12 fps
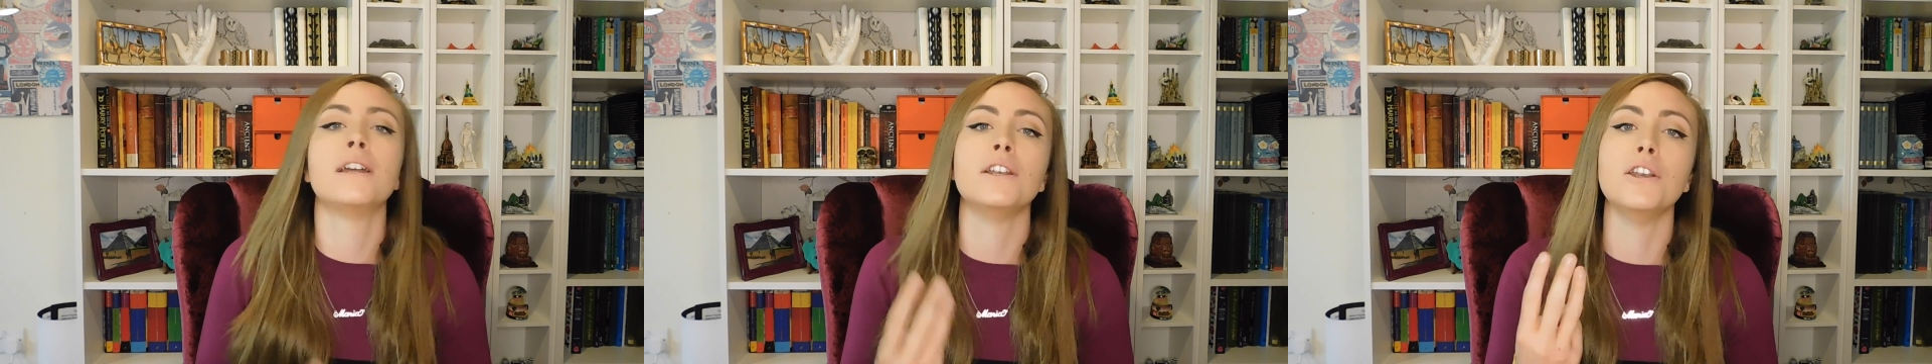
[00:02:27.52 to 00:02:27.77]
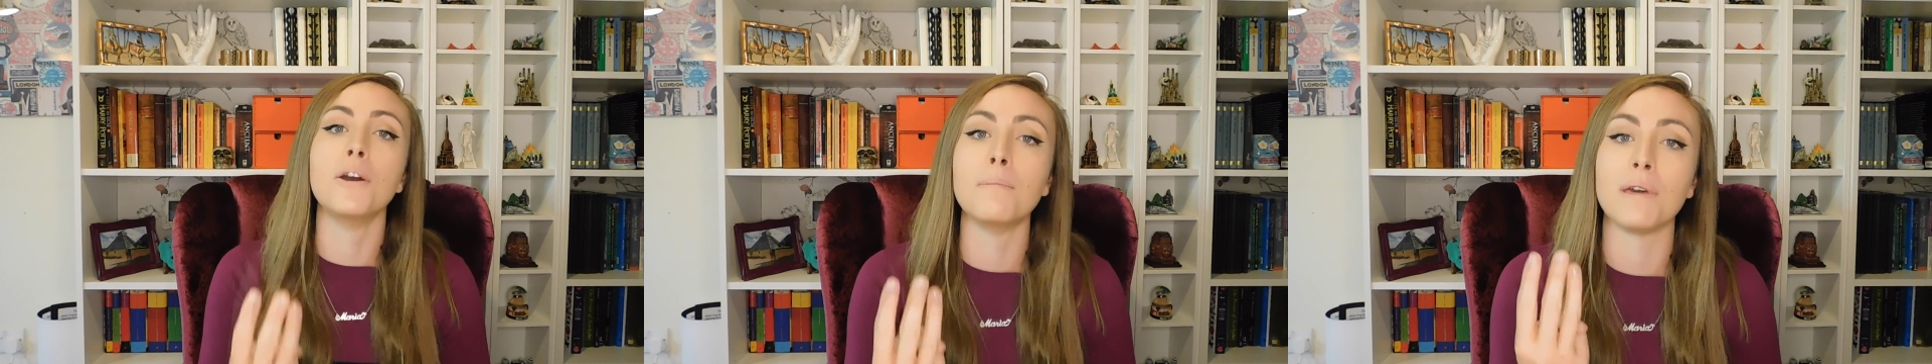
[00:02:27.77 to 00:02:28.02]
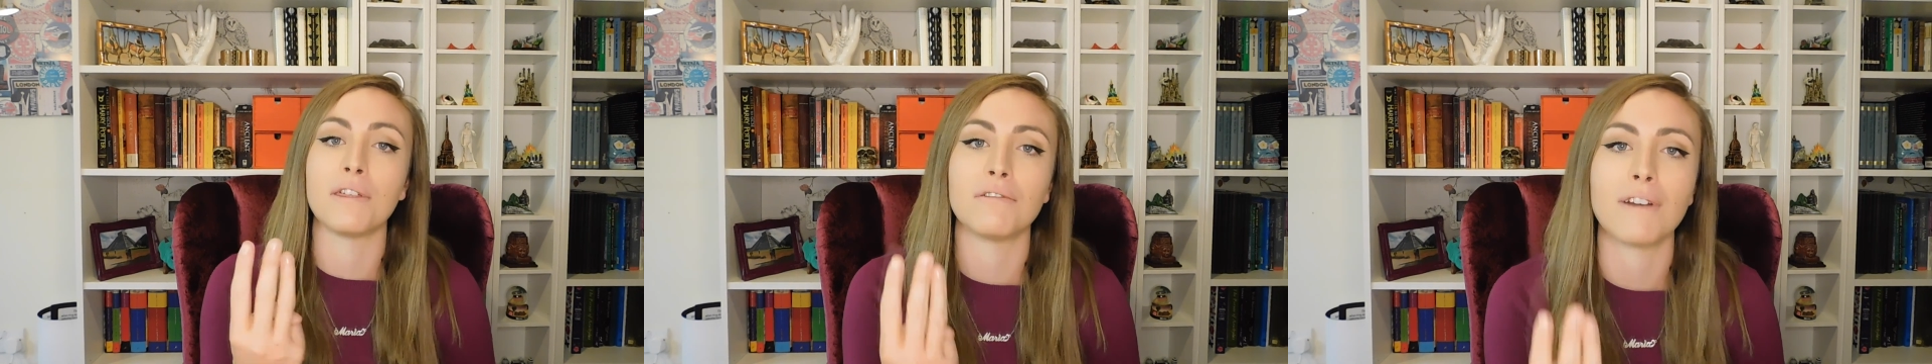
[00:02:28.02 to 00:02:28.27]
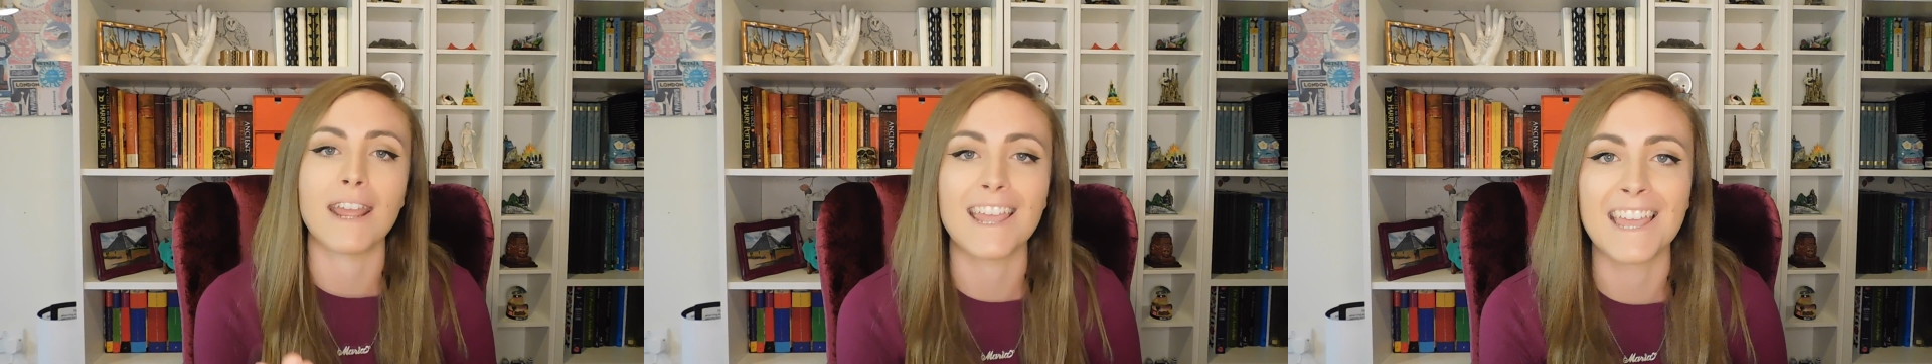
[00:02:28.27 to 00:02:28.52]
number
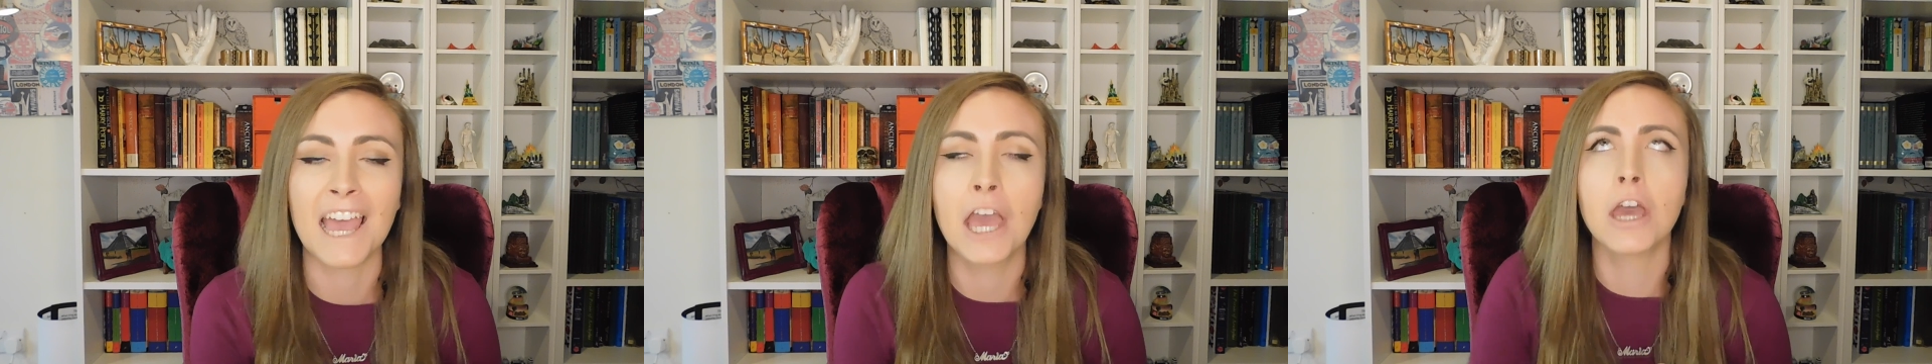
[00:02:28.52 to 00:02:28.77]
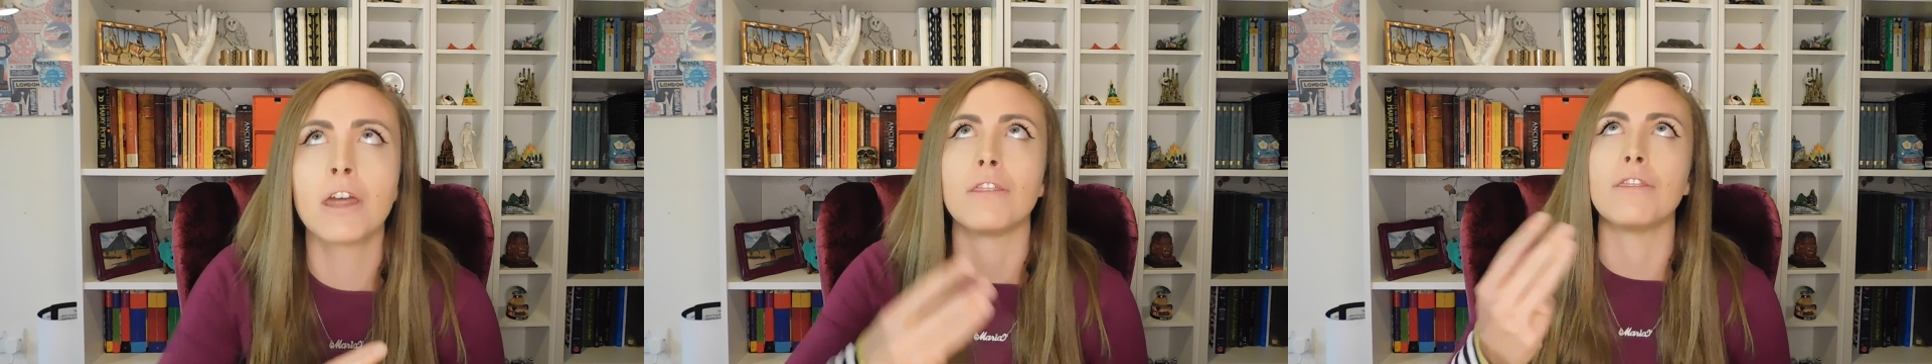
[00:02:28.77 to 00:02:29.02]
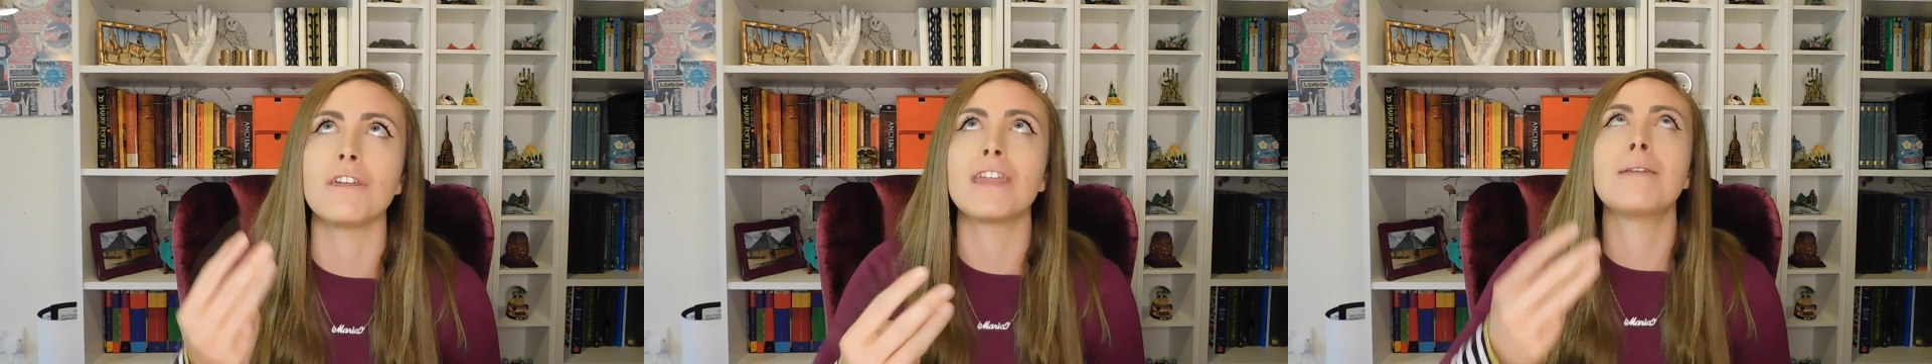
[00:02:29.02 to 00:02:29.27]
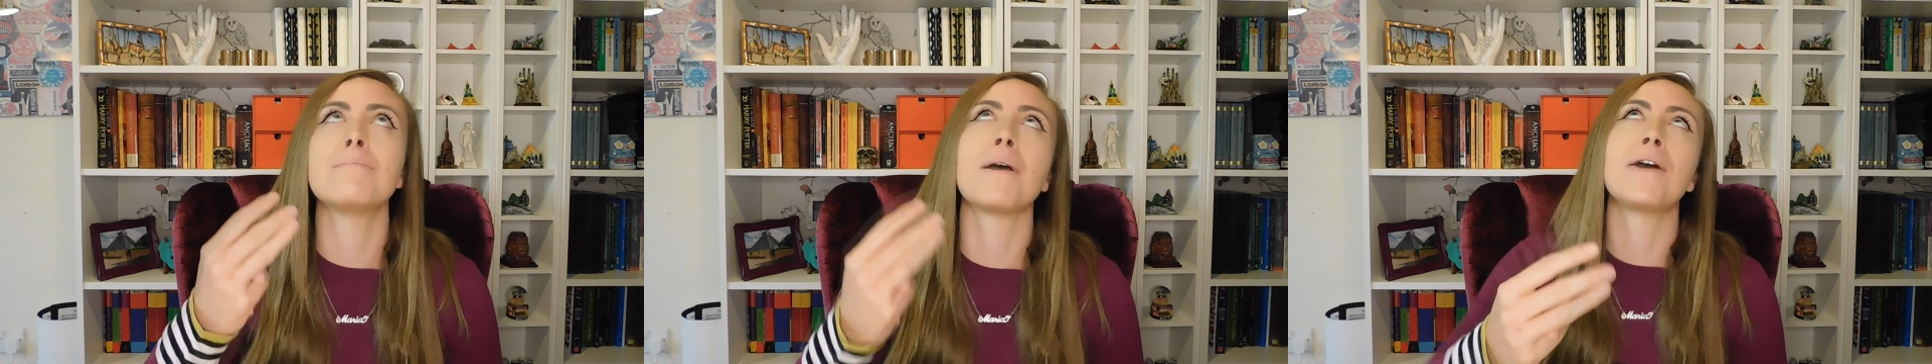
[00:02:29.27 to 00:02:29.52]
three,
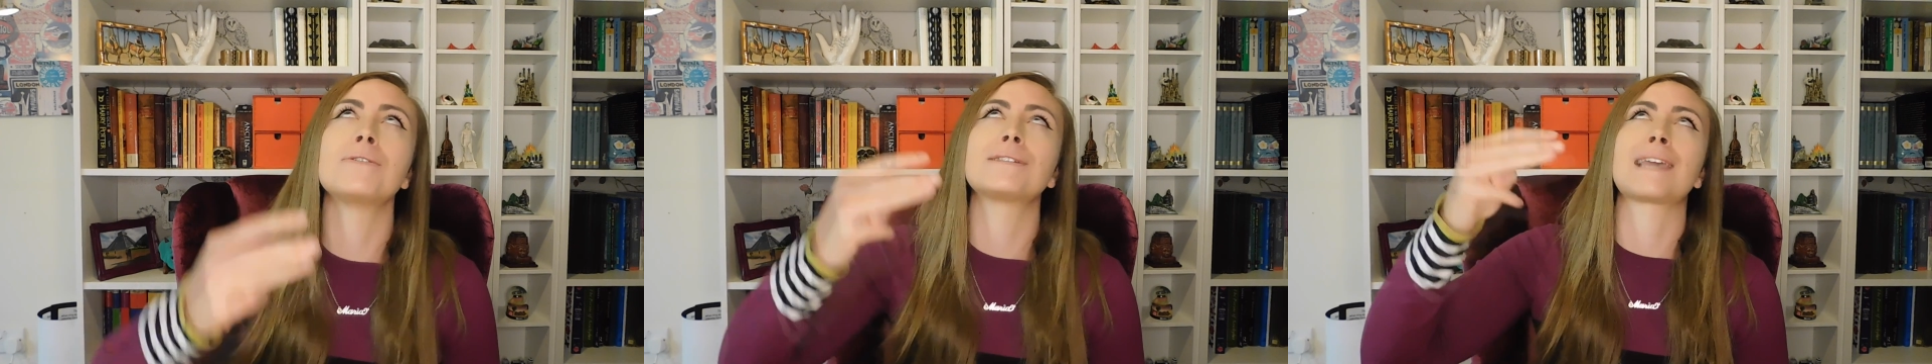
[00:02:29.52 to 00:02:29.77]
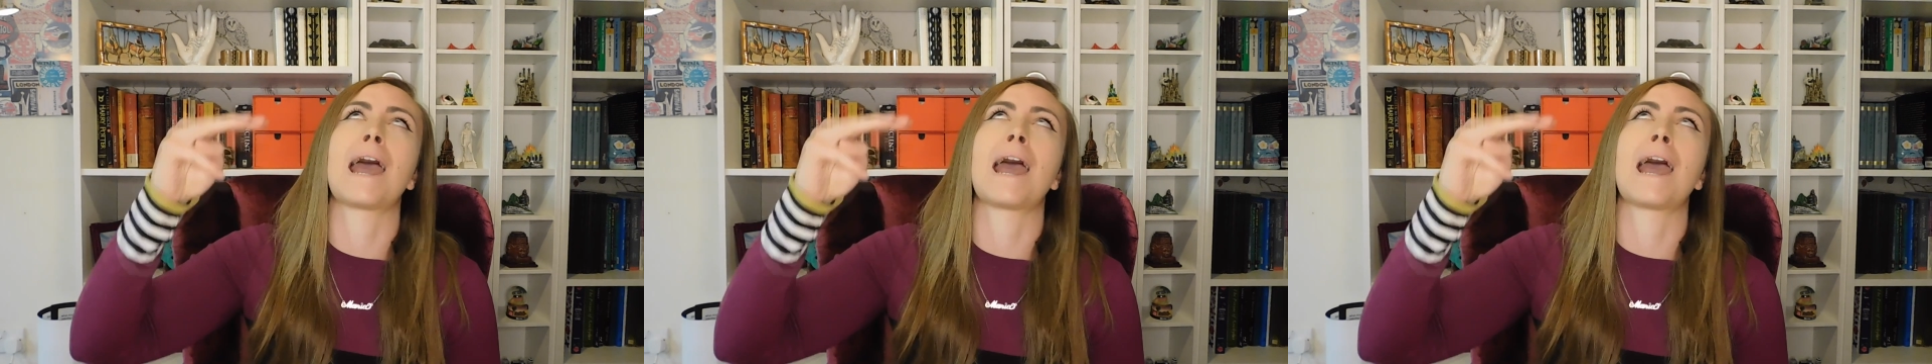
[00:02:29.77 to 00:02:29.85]
the most